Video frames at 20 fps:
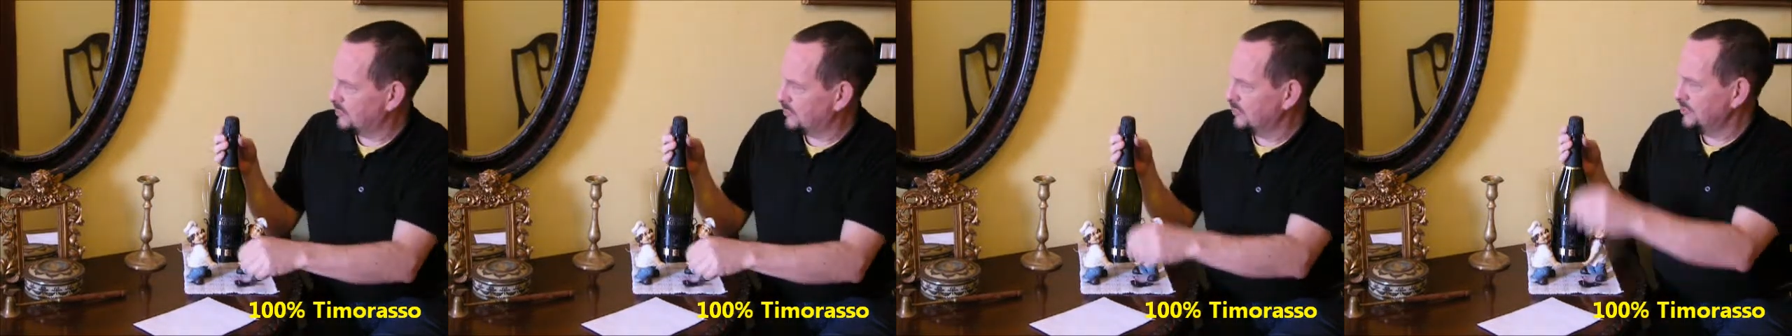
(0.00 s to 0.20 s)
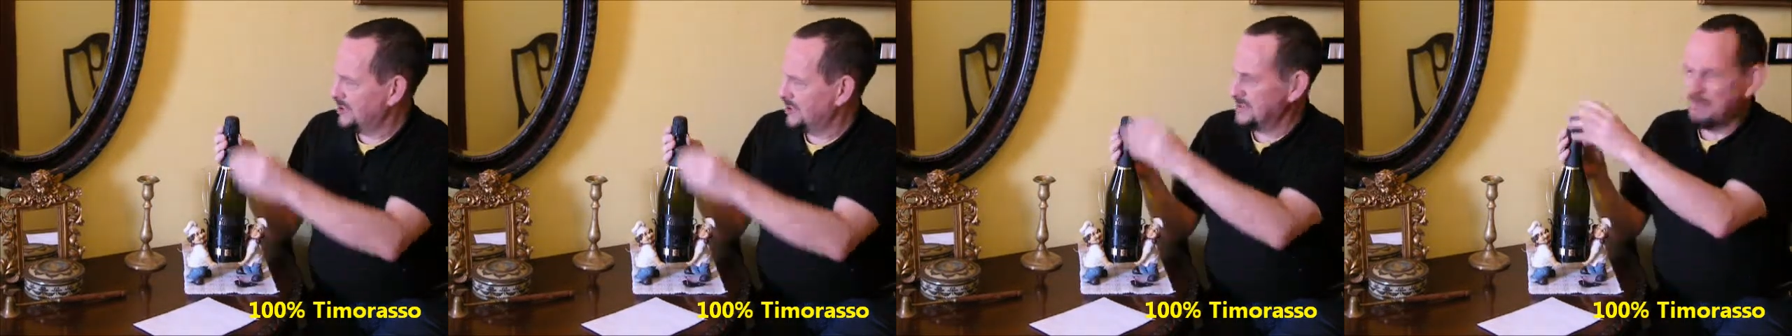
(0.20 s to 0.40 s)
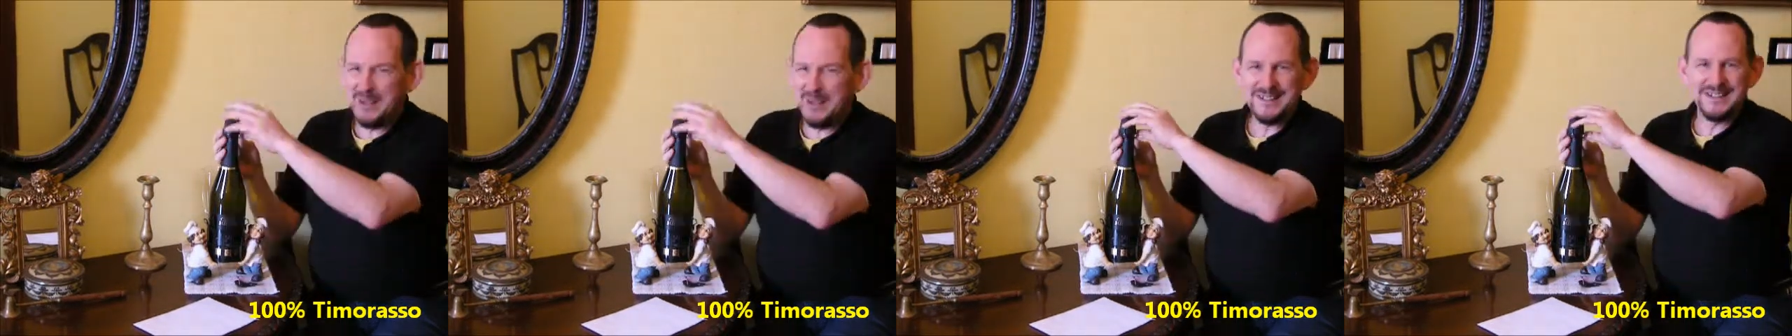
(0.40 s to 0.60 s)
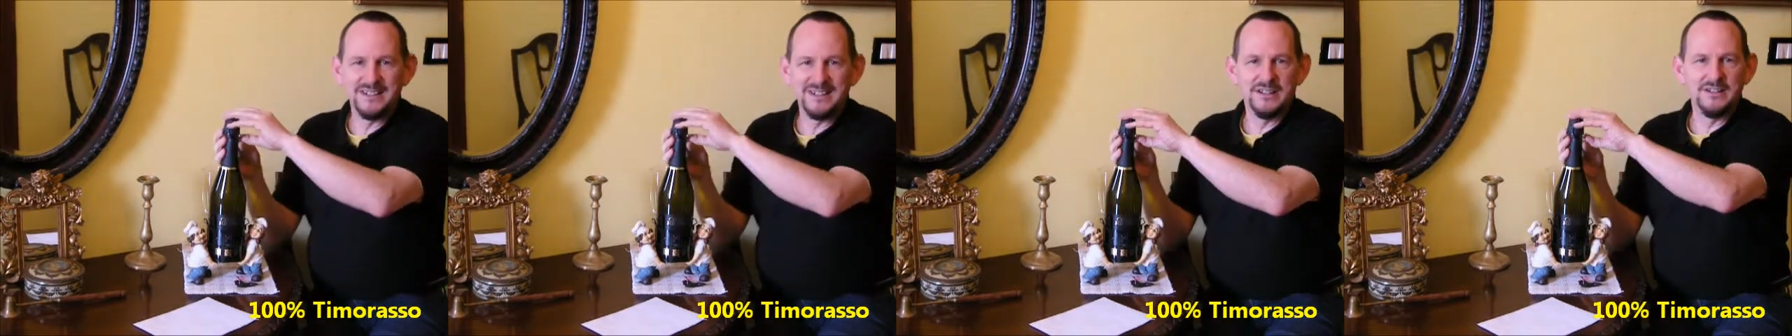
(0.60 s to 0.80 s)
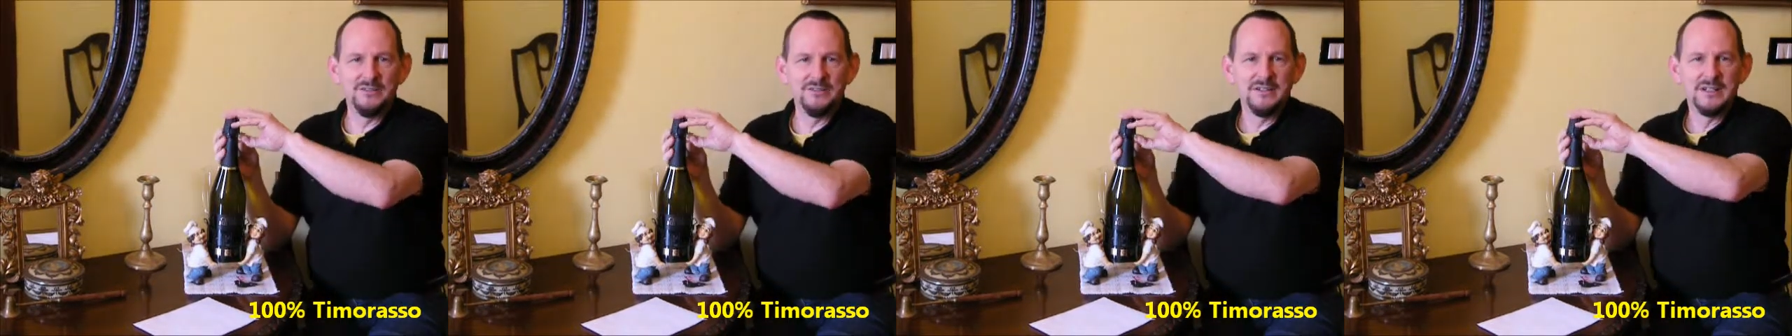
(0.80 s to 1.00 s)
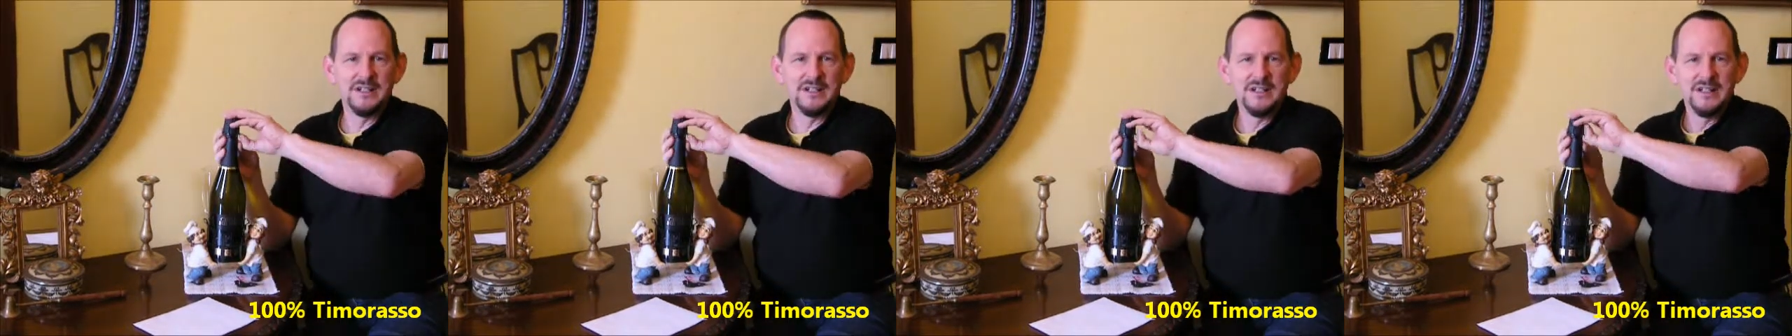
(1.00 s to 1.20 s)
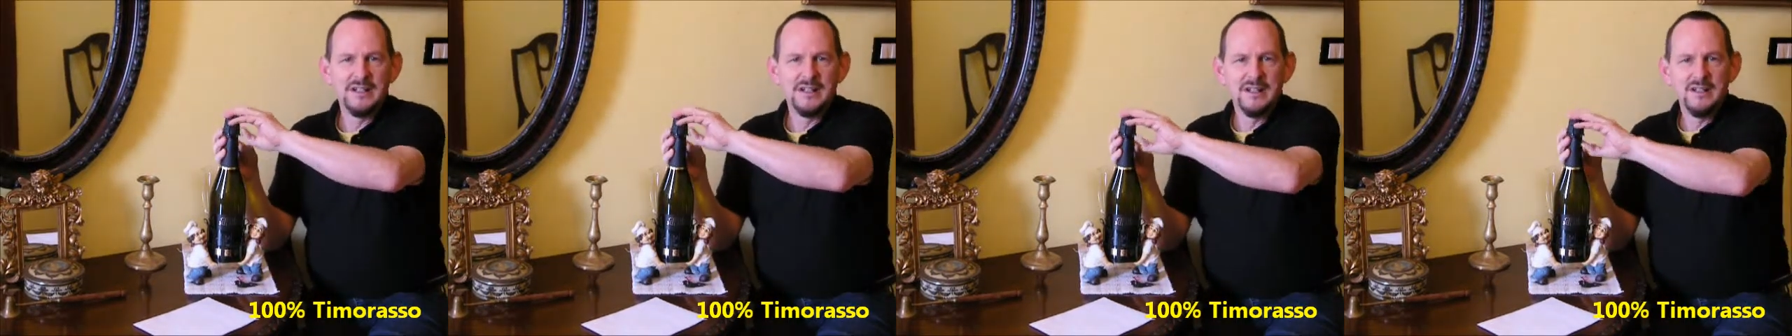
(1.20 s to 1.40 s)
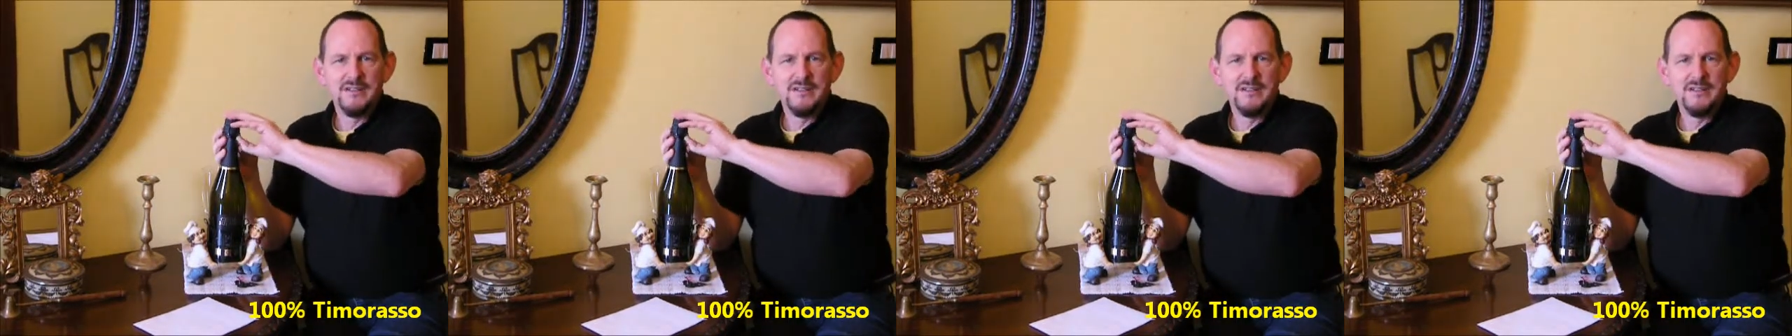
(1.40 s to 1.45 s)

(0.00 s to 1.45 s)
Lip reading: of course, is better known